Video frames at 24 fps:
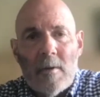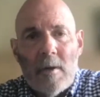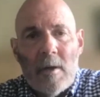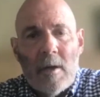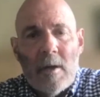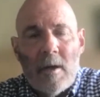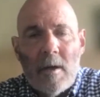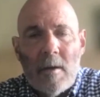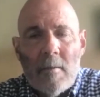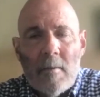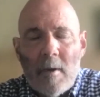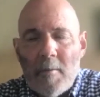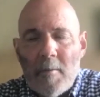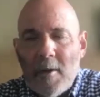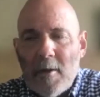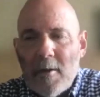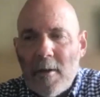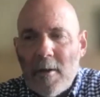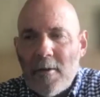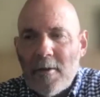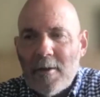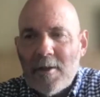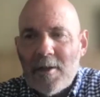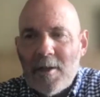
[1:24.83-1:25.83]
I mean,
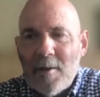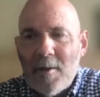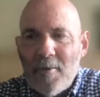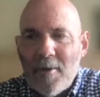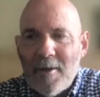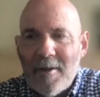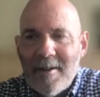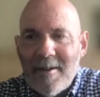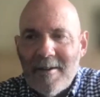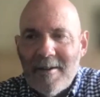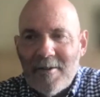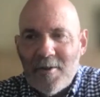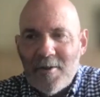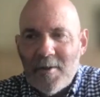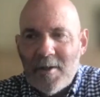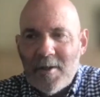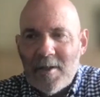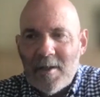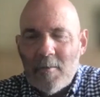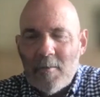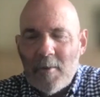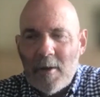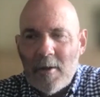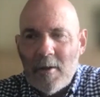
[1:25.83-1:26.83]
nothing's completely
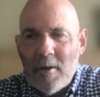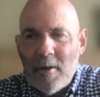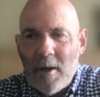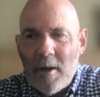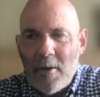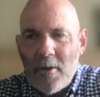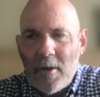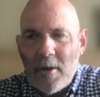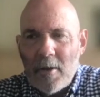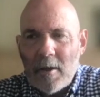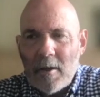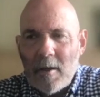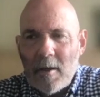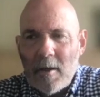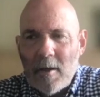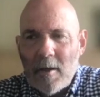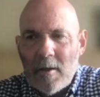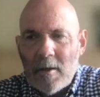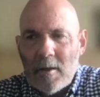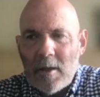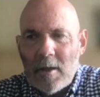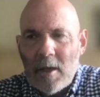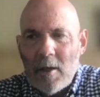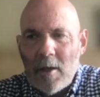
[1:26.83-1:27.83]
altruistic, but I think
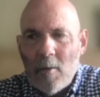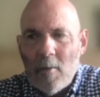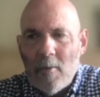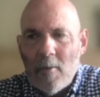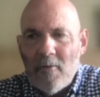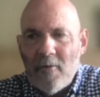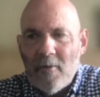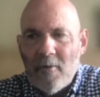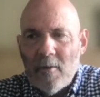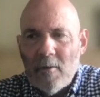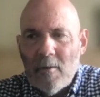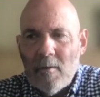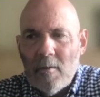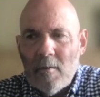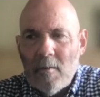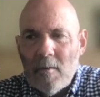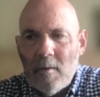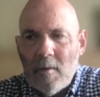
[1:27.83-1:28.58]
it's helpful